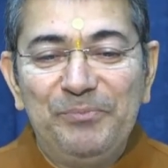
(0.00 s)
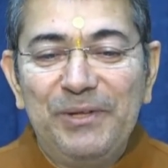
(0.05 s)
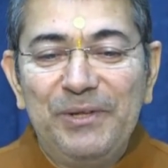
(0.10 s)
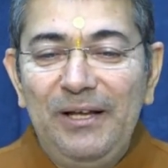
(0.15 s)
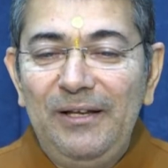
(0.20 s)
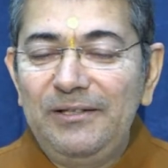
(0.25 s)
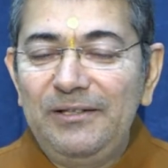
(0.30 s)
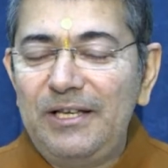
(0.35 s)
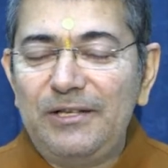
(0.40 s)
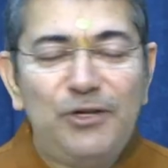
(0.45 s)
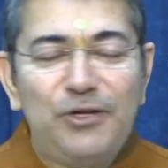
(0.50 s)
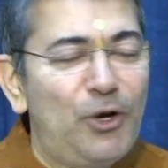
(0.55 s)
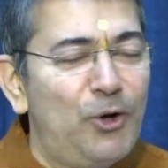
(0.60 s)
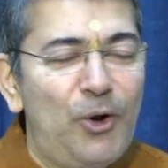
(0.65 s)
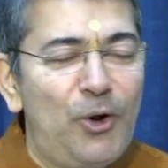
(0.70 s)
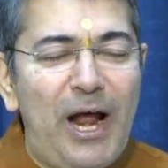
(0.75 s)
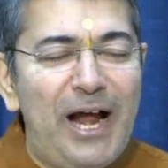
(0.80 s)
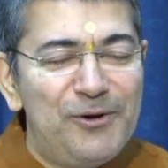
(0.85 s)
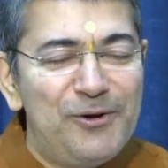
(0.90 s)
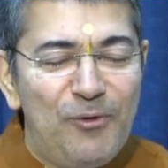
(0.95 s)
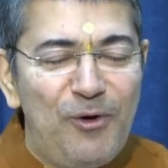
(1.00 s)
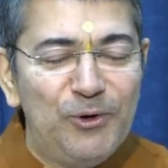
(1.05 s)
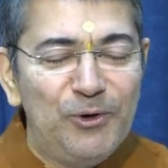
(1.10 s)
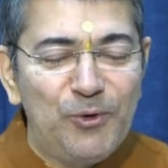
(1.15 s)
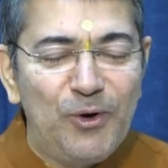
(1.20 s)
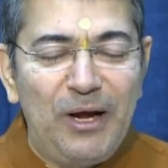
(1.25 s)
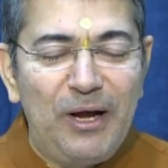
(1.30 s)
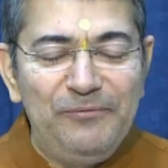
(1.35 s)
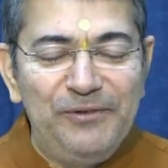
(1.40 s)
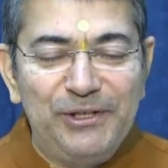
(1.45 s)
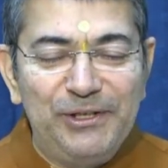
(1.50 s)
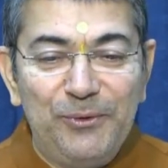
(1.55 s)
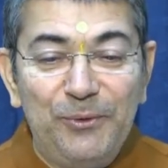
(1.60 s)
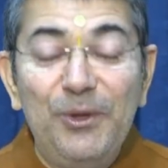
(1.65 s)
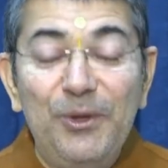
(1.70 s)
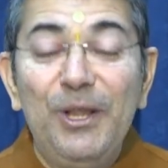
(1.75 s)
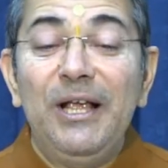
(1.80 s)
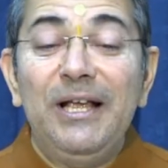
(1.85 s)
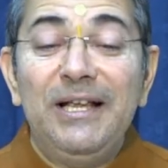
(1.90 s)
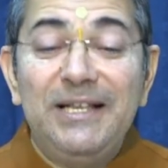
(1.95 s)
He says, no, no, I don't want to come with you.
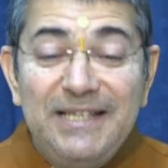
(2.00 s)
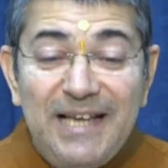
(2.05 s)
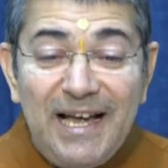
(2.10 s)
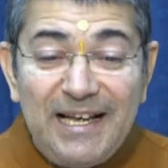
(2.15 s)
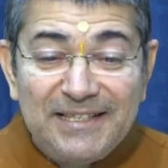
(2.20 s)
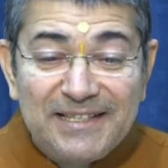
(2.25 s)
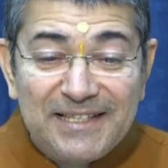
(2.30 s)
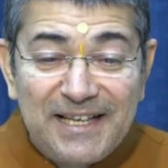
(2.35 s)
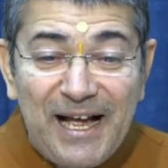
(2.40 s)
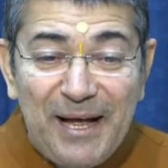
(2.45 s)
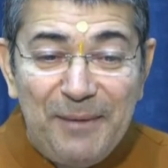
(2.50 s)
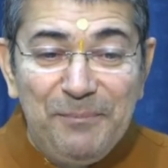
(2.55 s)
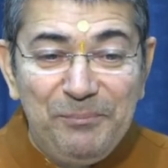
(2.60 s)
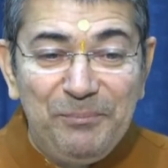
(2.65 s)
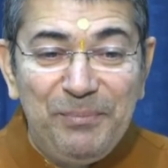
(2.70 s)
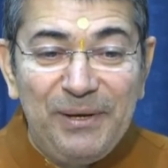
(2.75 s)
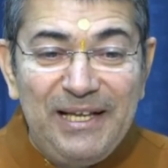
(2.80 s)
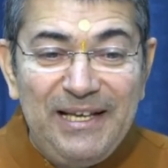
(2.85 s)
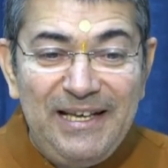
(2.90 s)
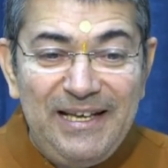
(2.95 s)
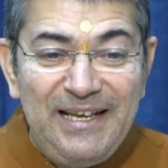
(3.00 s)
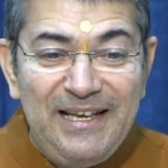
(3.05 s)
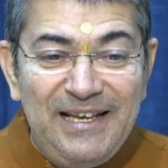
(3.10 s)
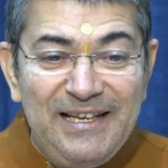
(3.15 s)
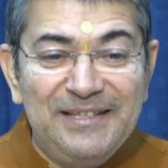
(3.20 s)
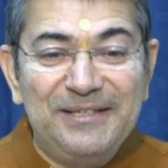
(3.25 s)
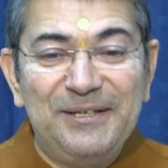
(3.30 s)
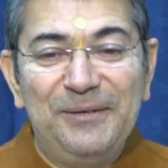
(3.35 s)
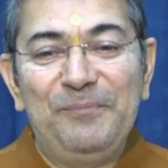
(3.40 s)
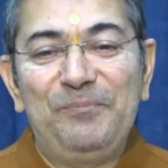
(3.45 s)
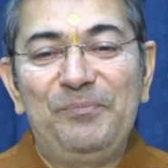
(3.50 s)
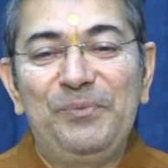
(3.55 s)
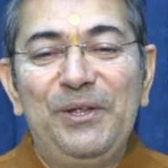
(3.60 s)
Just come please.